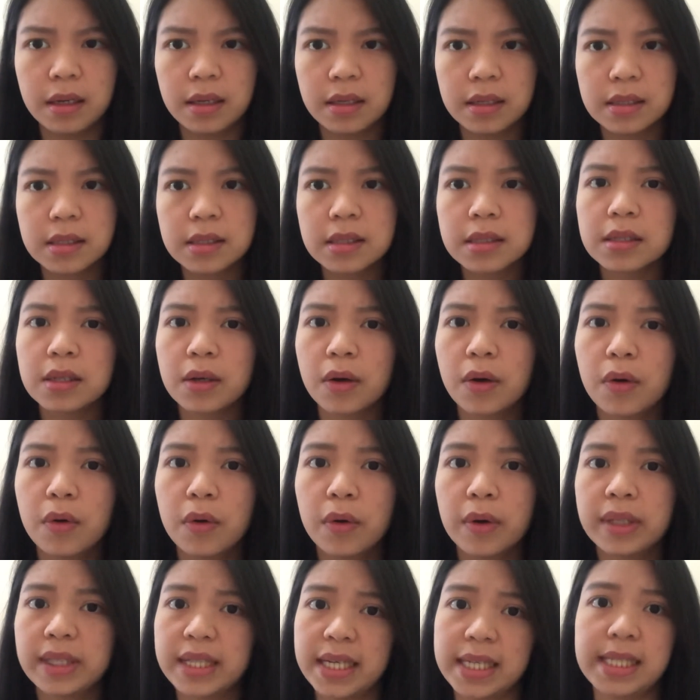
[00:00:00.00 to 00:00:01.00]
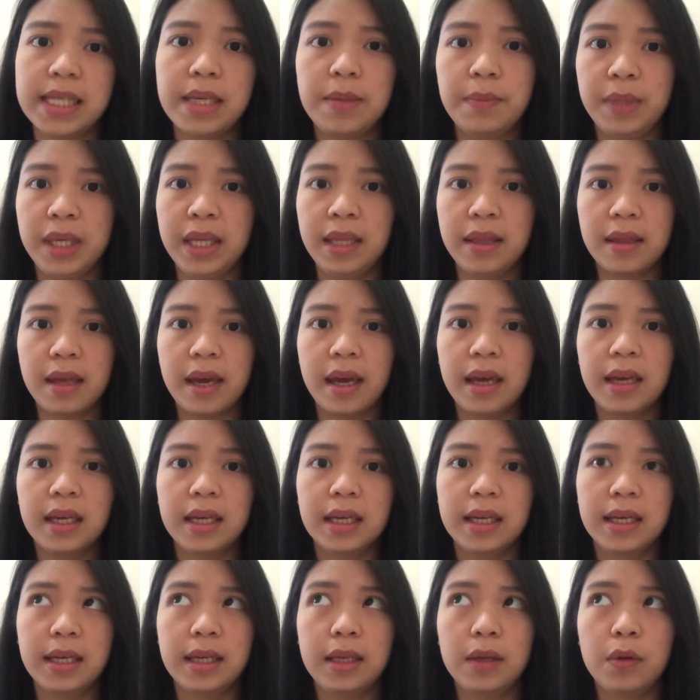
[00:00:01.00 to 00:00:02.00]
So does it mean that
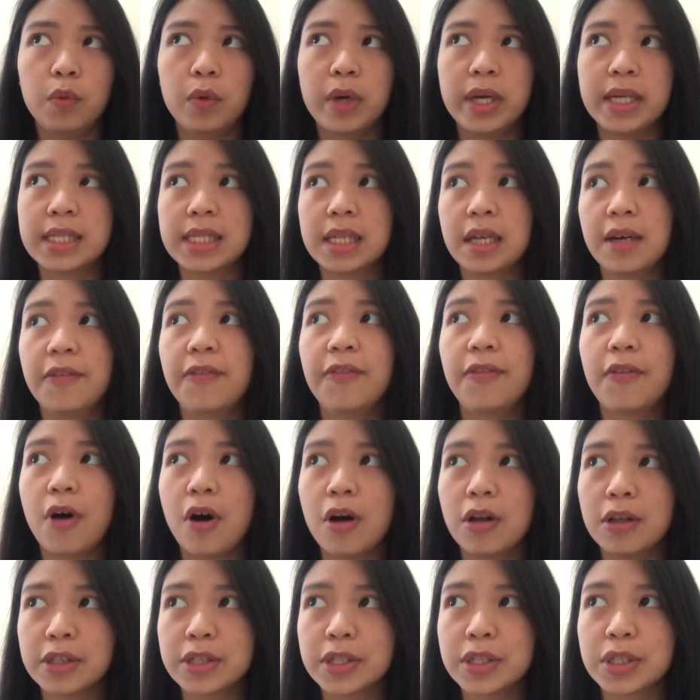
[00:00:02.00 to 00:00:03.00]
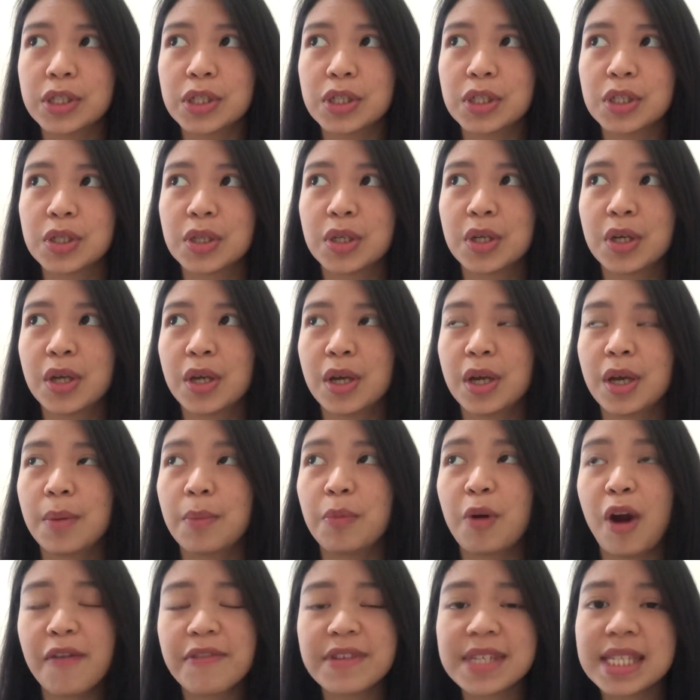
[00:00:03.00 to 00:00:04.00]
it was a false
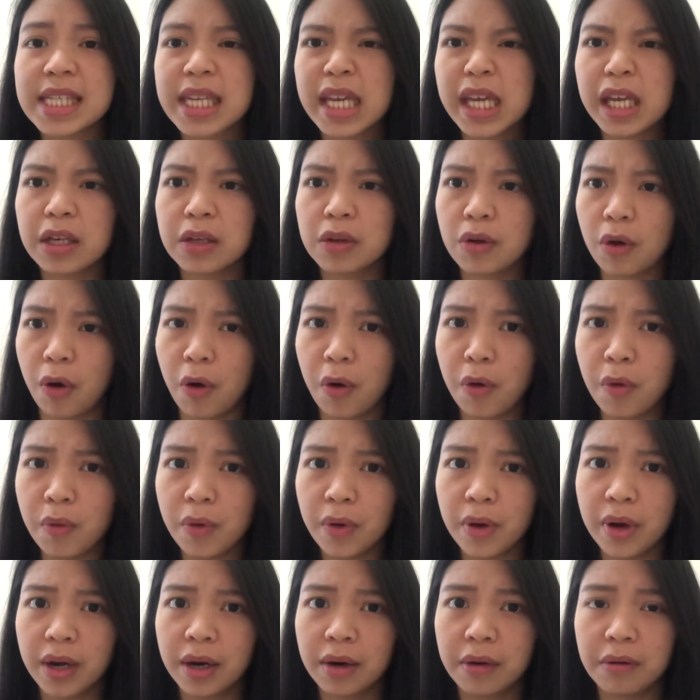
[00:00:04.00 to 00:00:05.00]
prophecy? No.